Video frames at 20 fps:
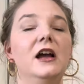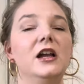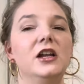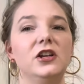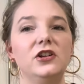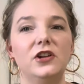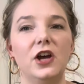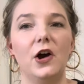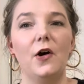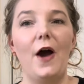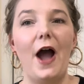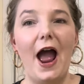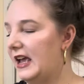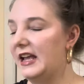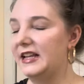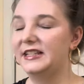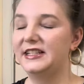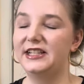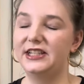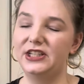You know,
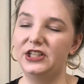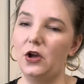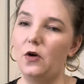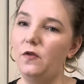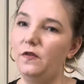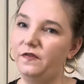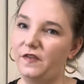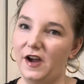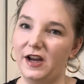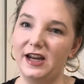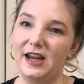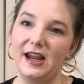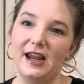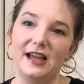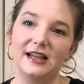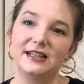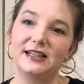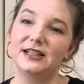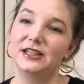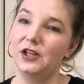it's so funny.
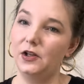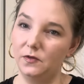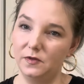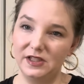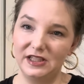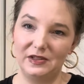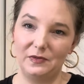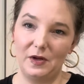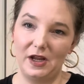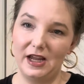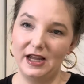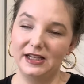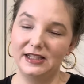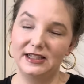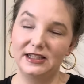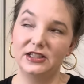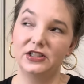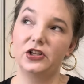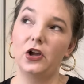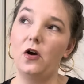It's so sweet. It's
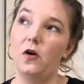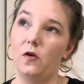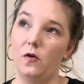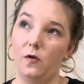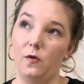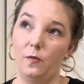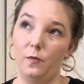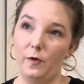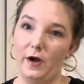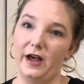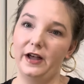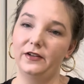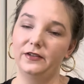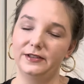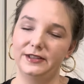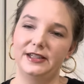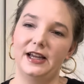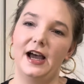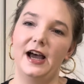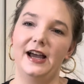so well
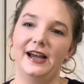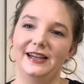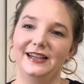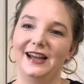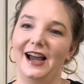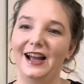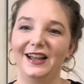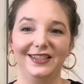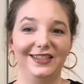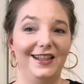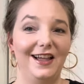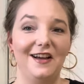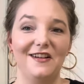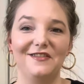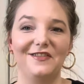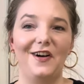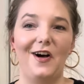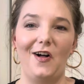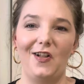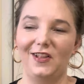done. I love
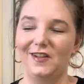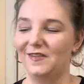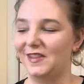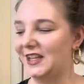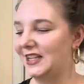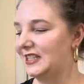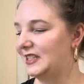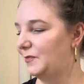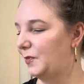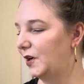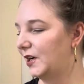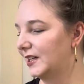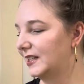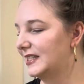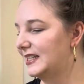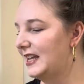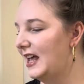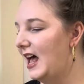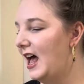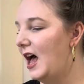all of these
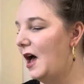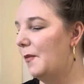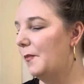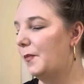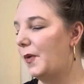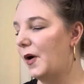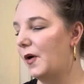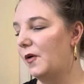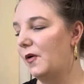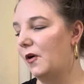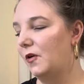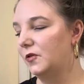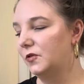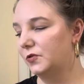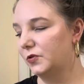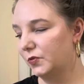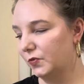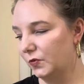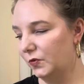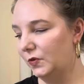books, but
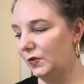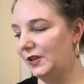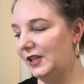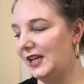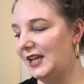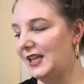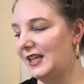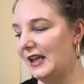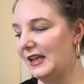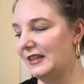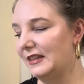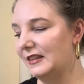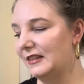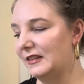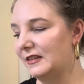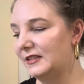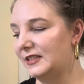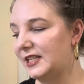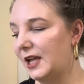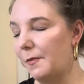truly,
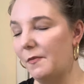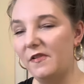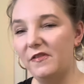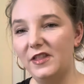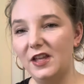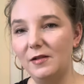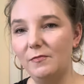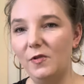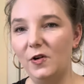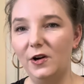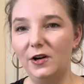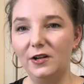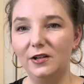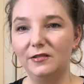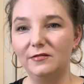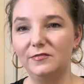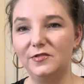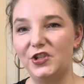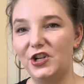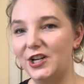some of them
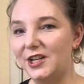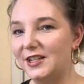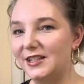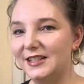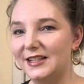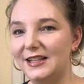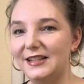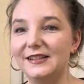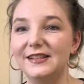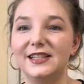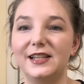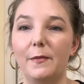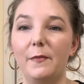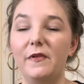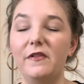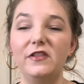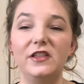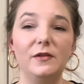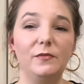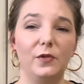are geniuses. Some
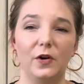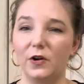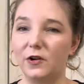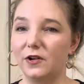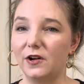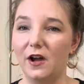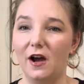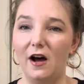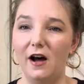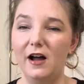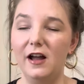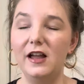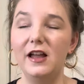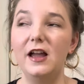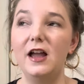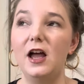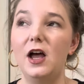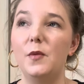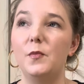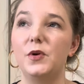of them are not.
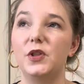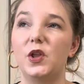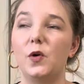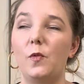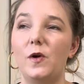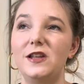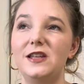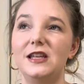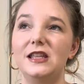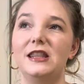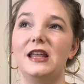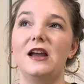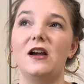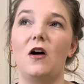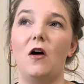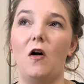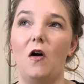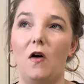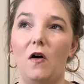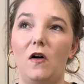But the way that they
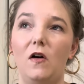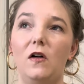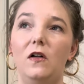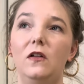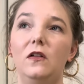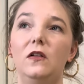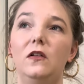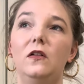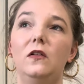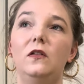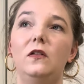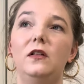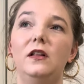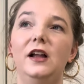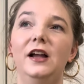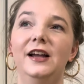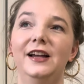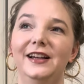all